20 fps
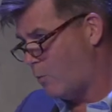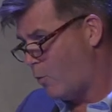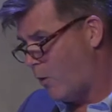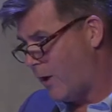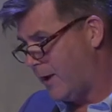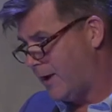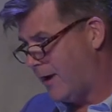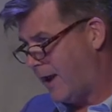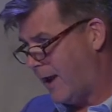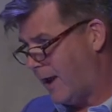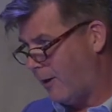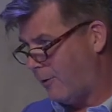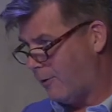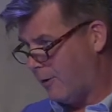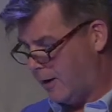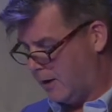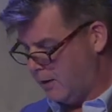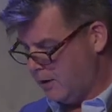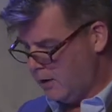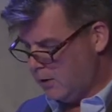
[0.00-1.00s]
one
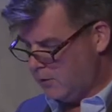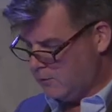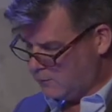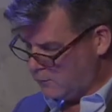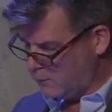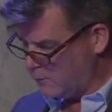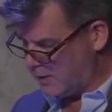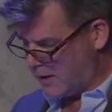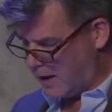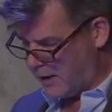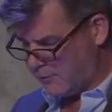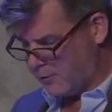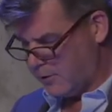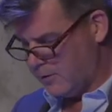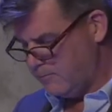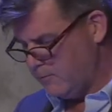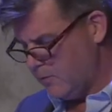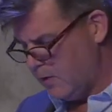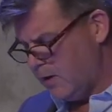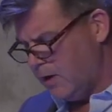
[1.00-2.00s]
era to another.
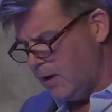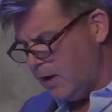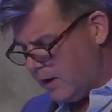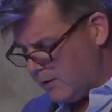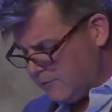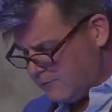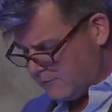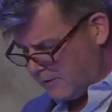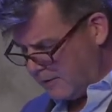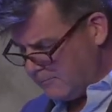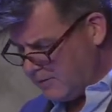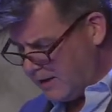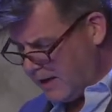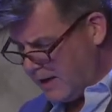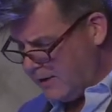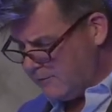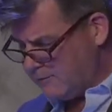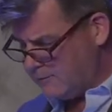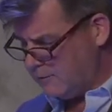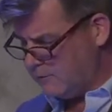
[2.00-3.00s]
In some
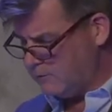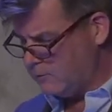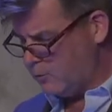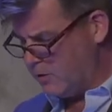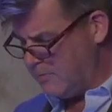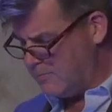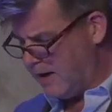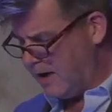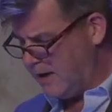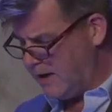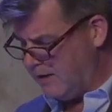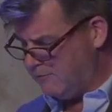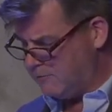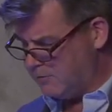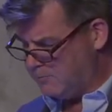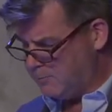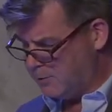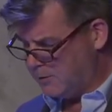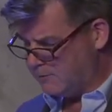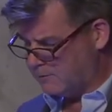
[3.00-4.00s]
cases, we might
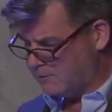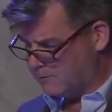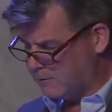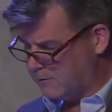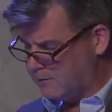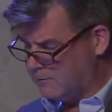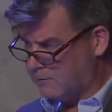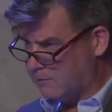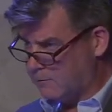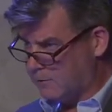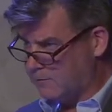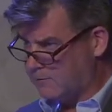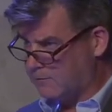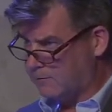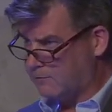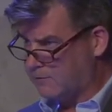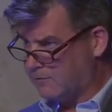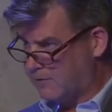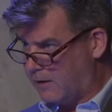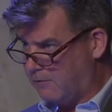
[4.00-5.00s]
even put certain sorts
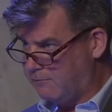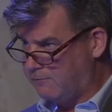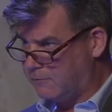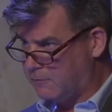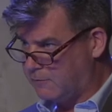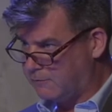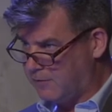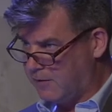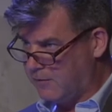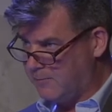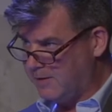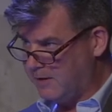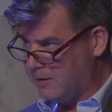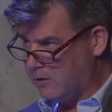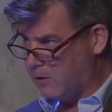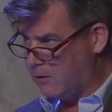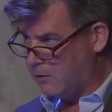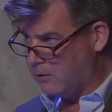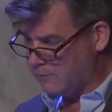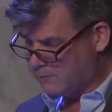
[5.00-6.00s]
of self fulfillment
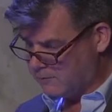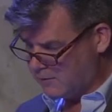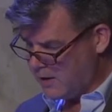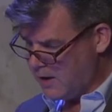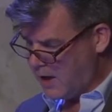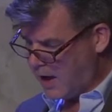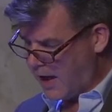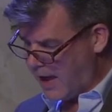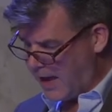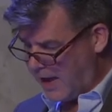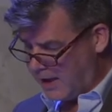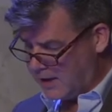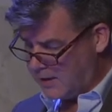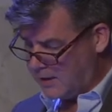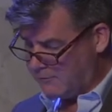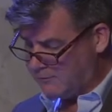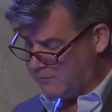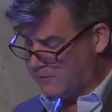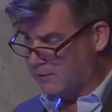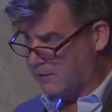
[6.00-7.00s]
goals ahead
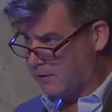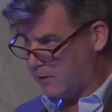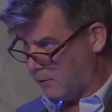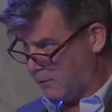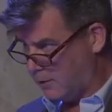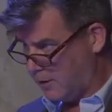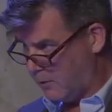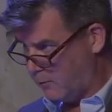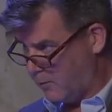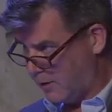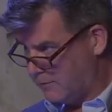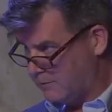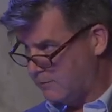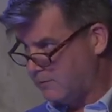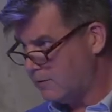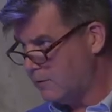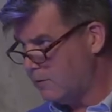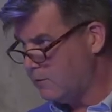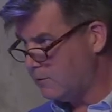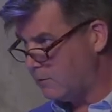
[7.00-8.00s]
of security
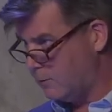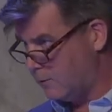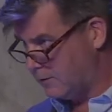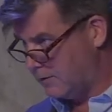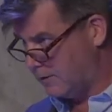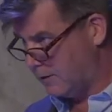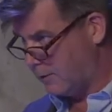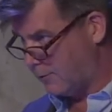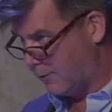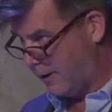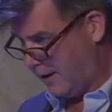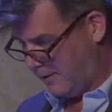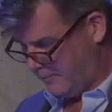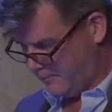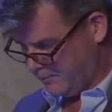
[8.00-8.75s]
ones to a degree.